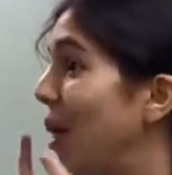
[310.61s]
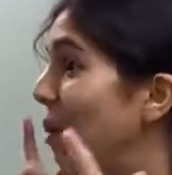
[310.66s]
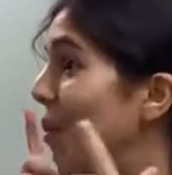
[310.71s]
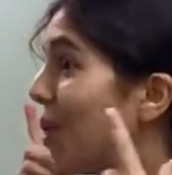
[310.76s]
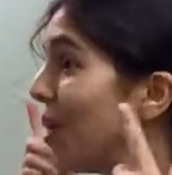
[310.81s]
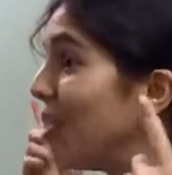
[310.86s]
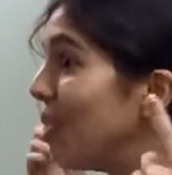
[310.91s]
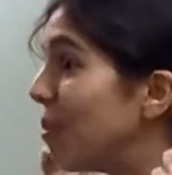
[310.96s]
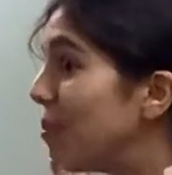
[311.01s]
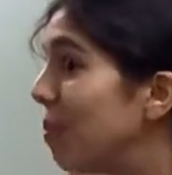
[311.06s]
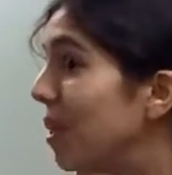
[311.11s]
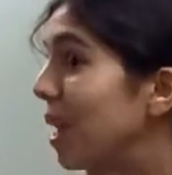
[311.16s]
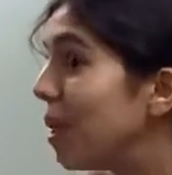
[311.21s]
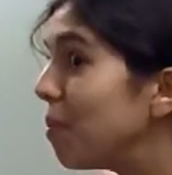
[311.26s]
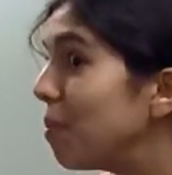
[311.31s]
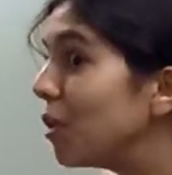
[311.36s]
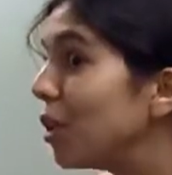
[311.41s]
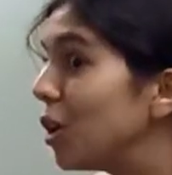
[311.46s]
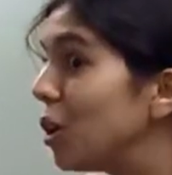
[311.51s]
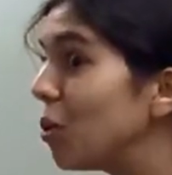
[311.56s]
when the
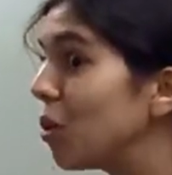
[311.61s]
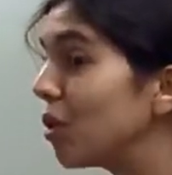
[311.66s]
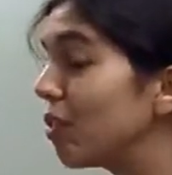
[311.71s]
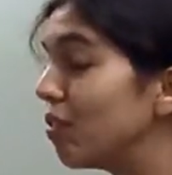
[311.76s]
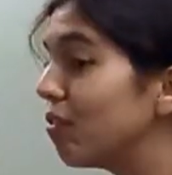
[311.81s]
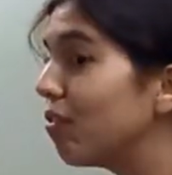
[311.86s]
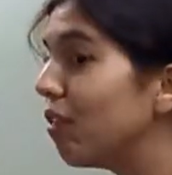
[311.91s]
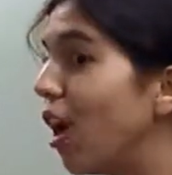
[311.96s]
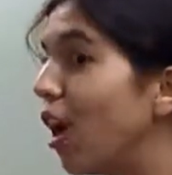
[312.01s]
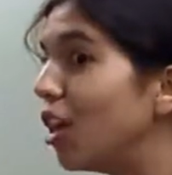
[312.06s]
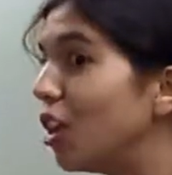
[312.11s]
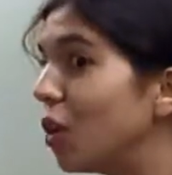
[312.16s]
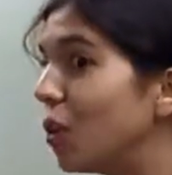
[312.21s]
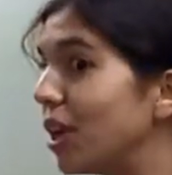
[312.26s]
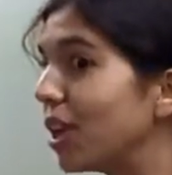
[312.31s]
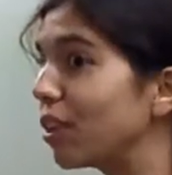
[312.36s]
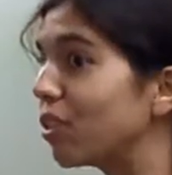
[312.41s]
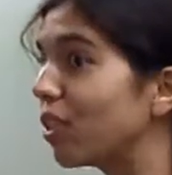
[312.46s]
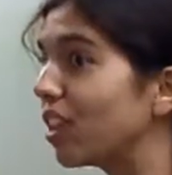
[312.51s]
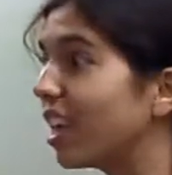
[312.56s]
people who were
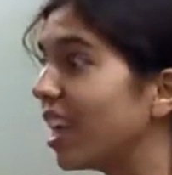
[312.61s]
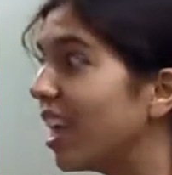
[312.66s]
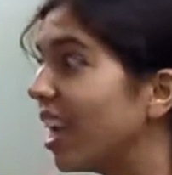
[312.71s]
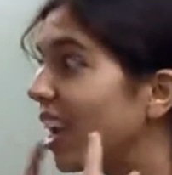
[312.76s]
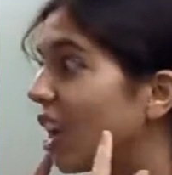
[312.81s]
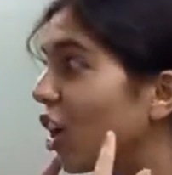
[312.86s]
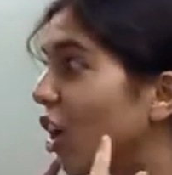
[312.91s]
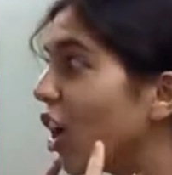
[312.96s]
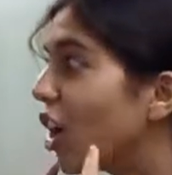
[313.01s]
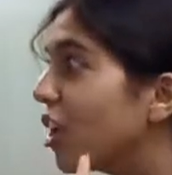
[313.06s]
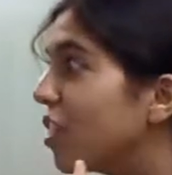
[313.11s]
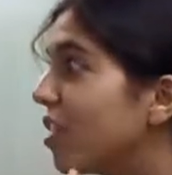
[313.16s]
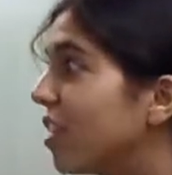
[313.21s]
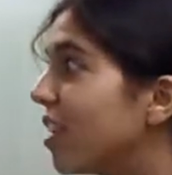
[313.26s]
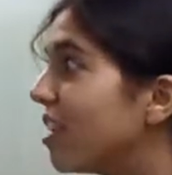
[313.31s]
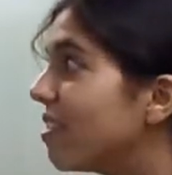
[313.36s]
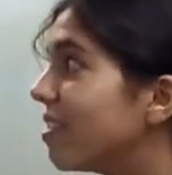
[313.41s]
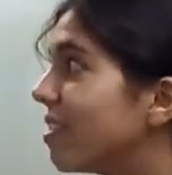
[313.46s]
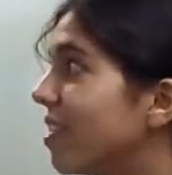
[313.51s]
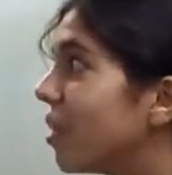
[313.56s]
following the king heard
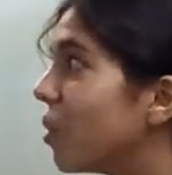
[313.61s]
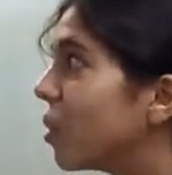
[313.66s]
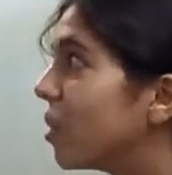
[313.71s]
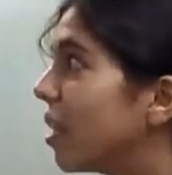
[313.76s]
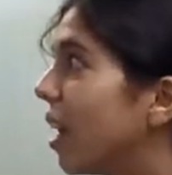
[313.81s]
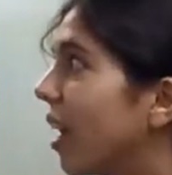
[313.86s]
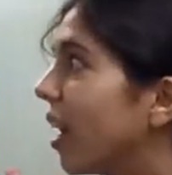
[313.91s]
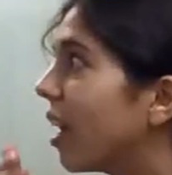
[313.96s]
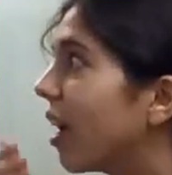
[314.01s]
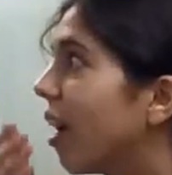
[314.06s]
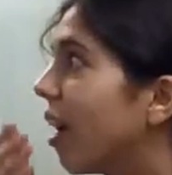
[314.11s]
this, they were like,